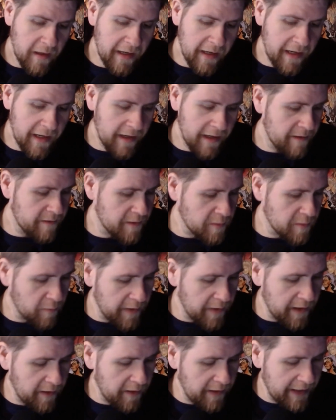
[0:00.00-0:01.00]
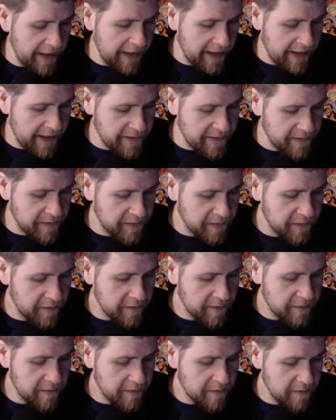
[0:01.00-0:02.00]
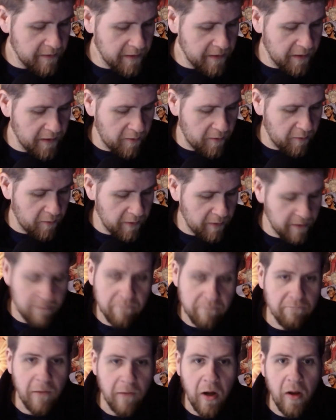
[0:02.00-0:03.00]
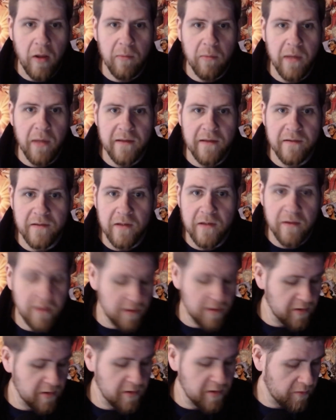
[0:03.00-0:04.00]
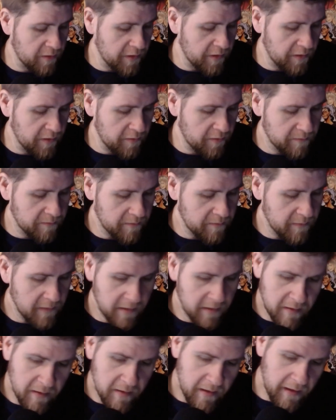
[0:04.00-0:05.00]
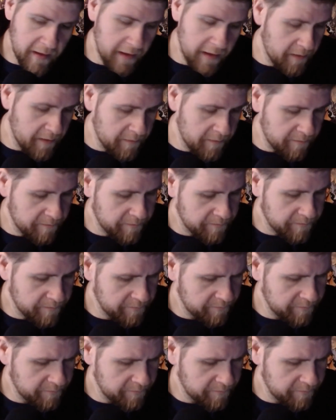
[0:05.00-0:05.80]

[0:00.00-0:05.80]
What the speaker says: and as well as, what all the buttons on the controller do. That's